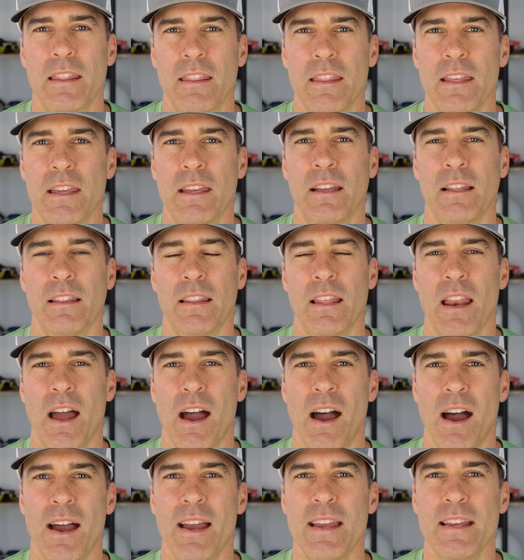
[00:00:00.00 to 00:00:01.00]
thing that
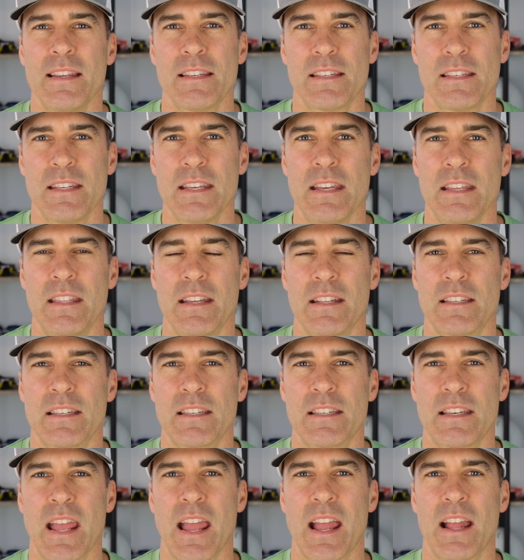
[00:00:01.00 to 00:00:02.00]
I see that
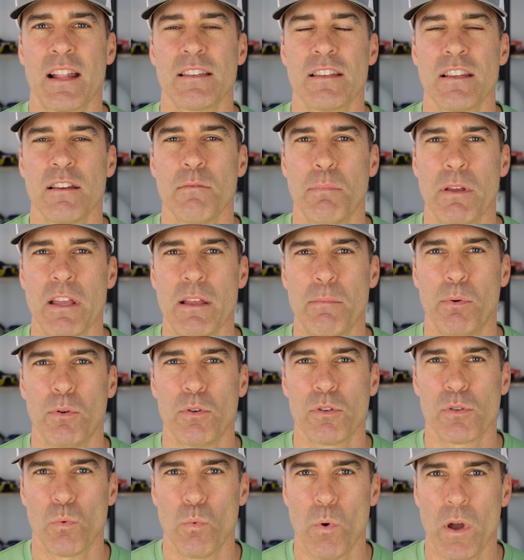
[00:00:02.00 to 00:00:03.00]
stands in
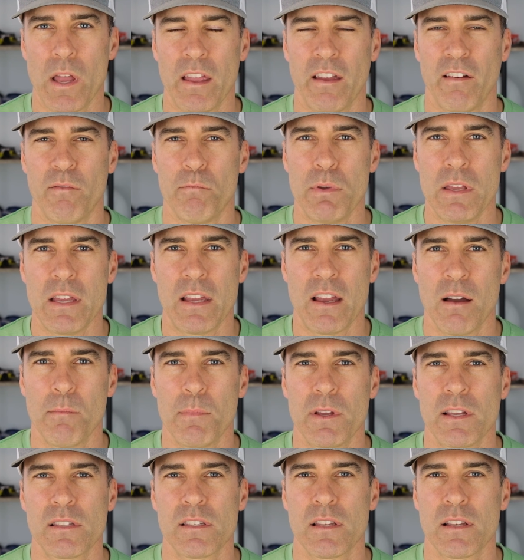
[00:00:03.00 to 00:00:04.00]
people's way of
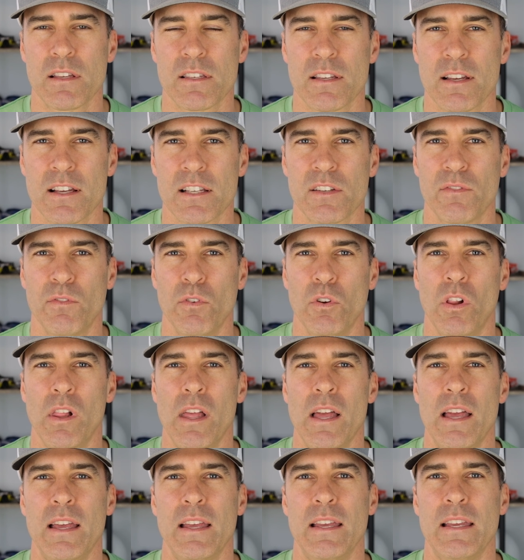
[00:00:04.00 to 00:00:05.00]
becoming successful
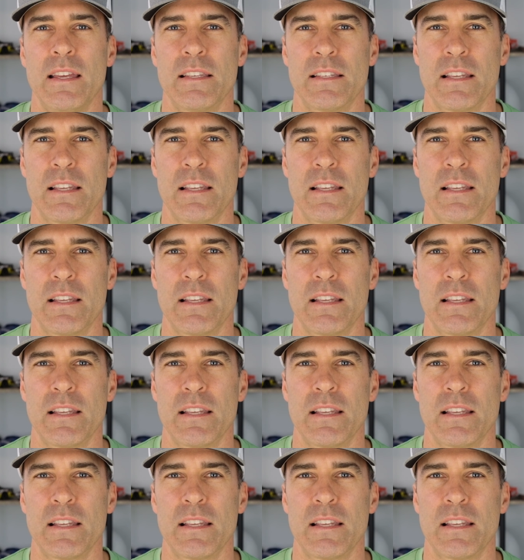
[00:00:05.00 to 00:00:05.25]
is